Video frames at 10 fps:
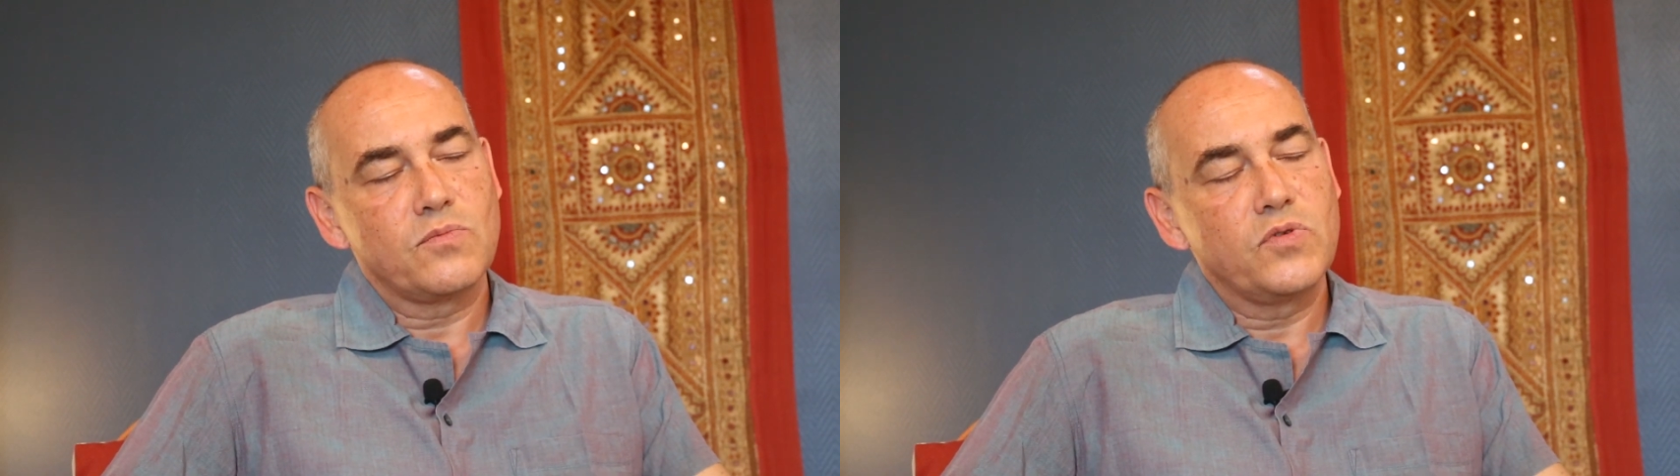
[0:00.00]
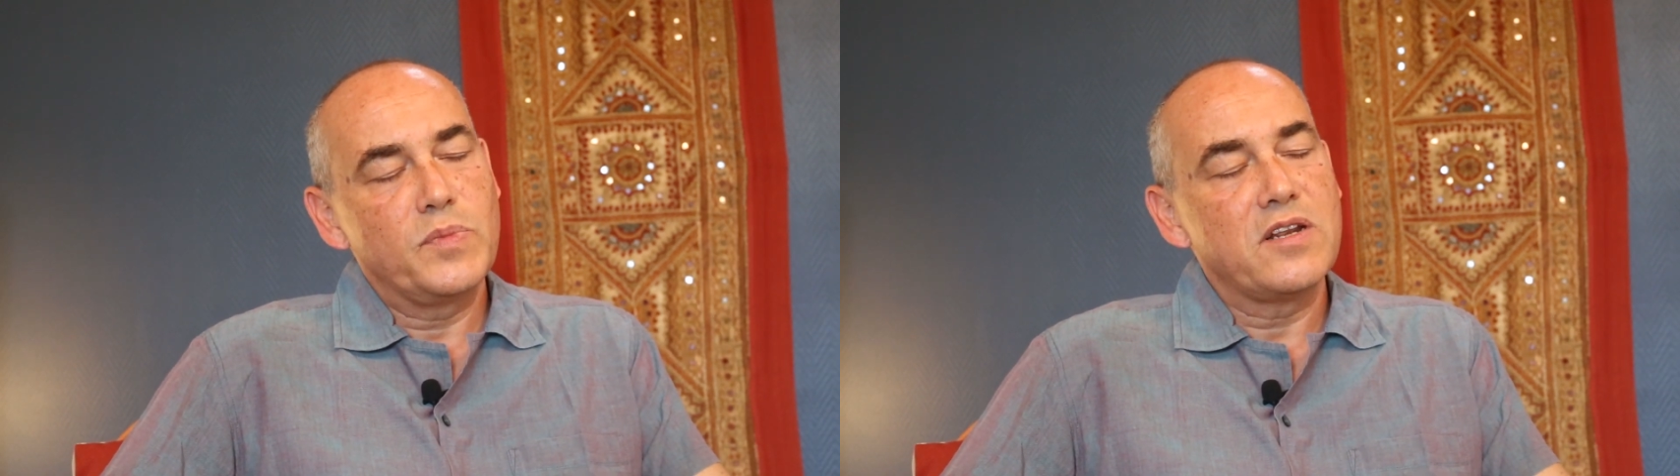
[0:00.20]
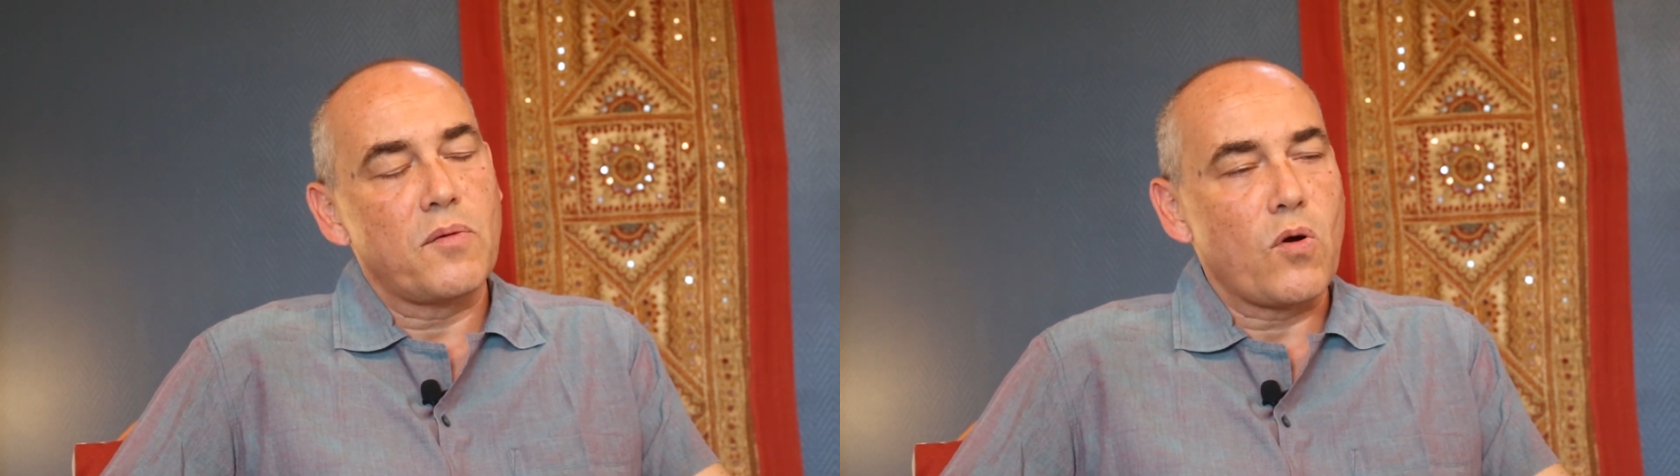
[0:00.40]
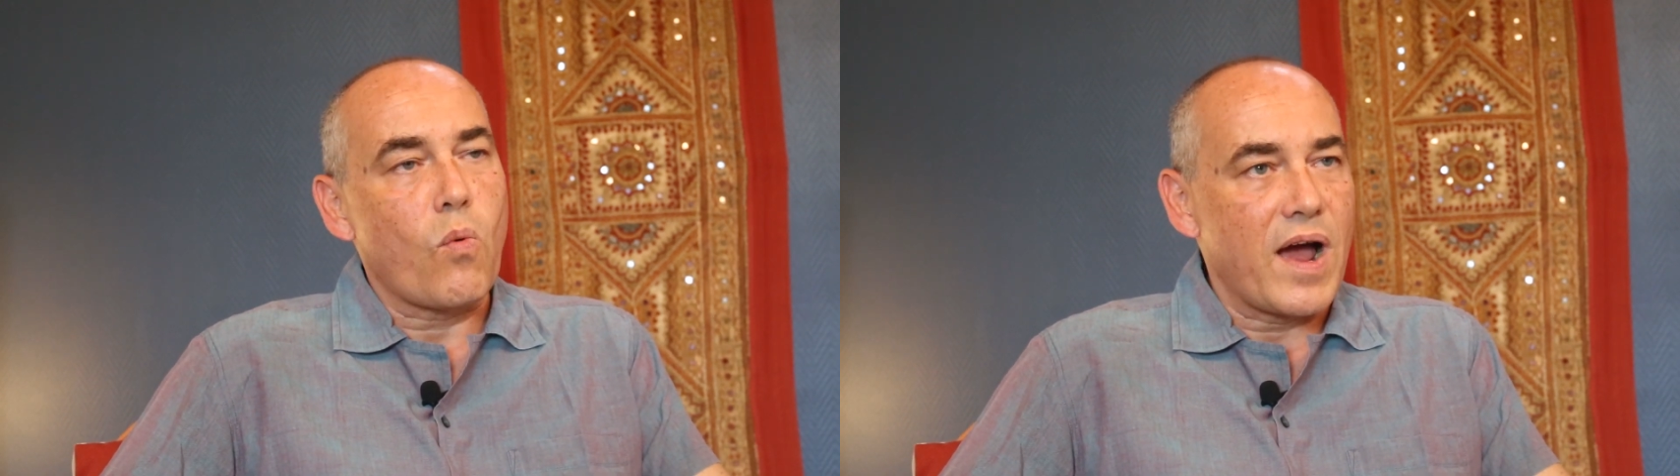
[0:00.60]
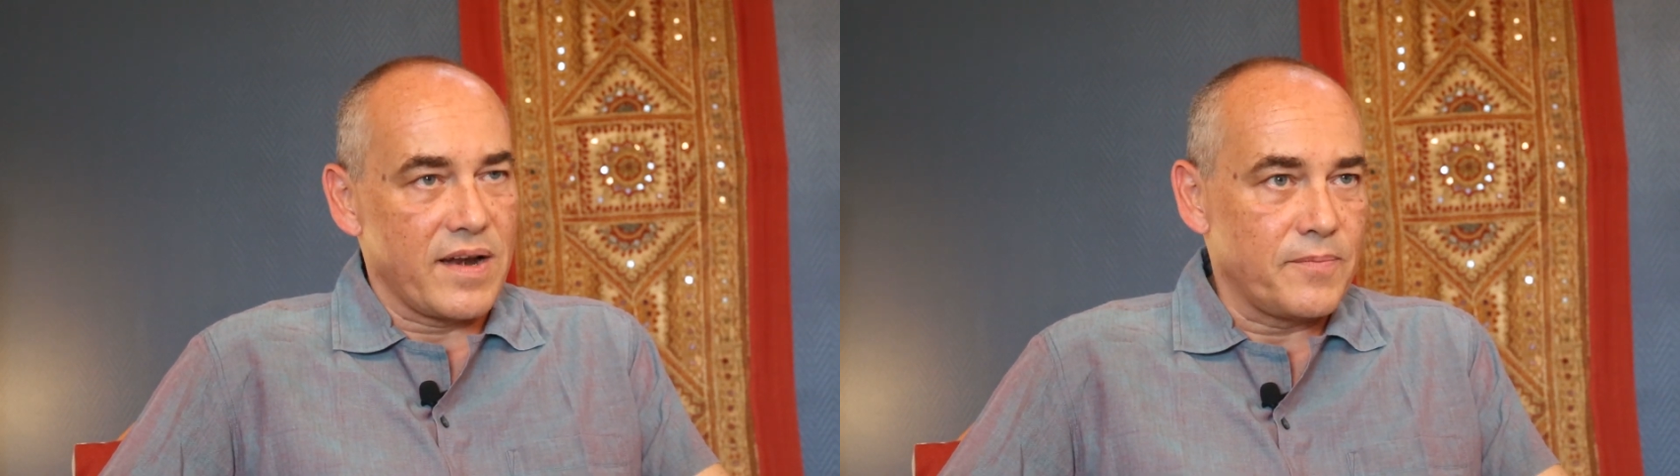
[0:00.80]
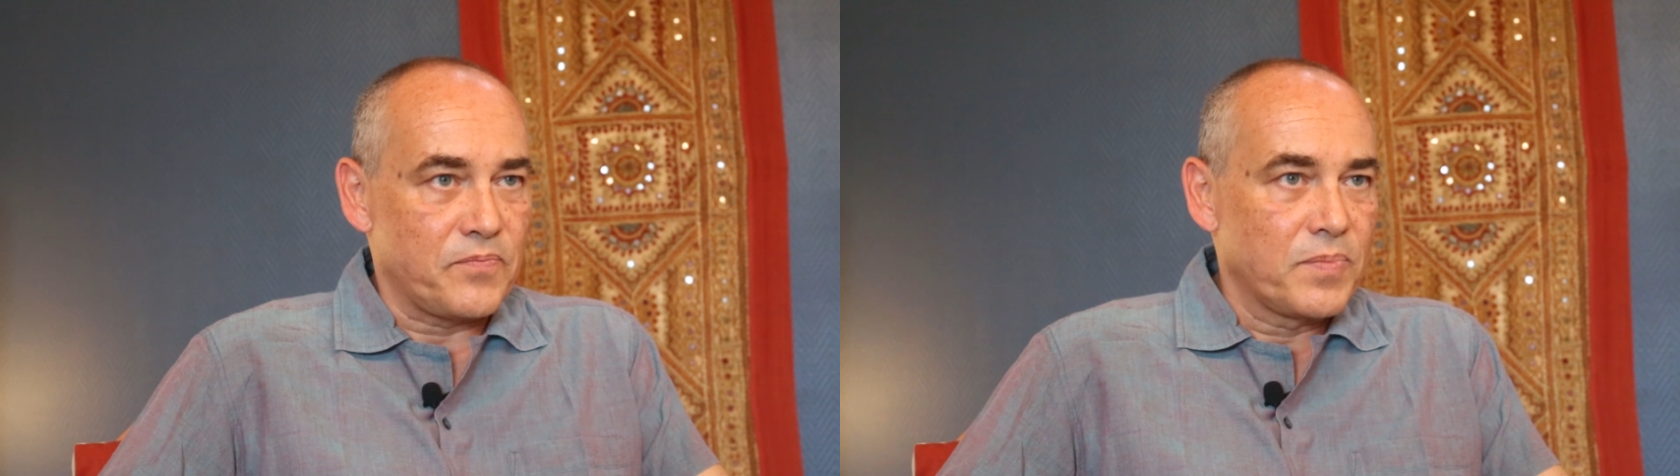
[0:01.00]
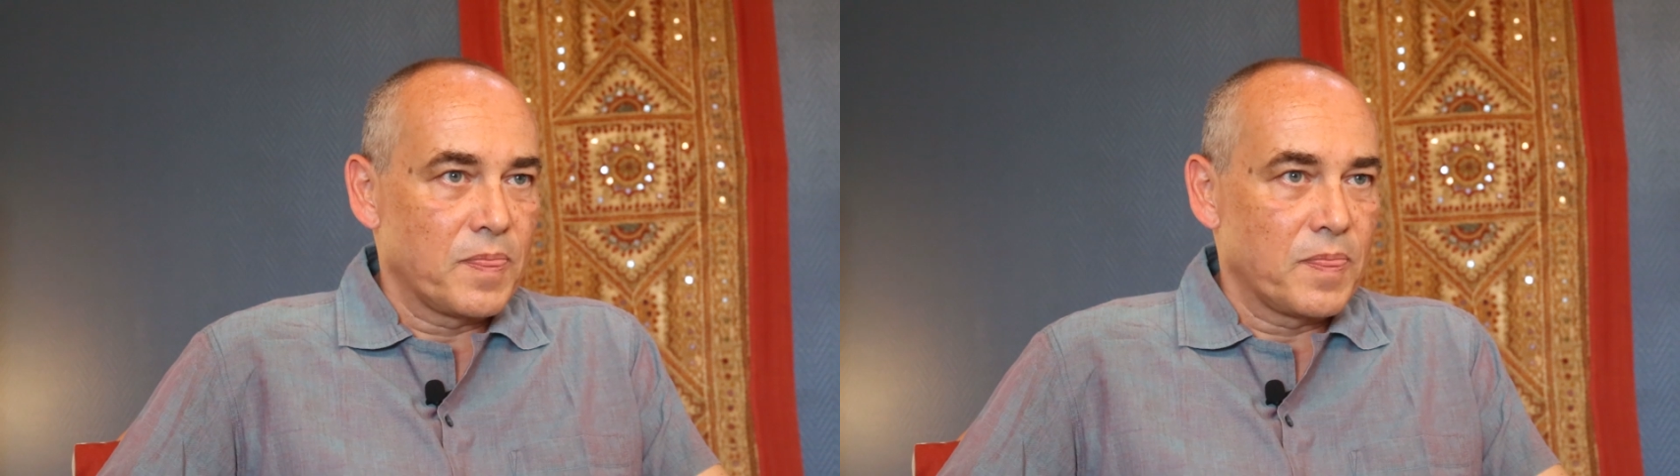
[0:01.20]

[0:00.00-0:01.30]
would be number one.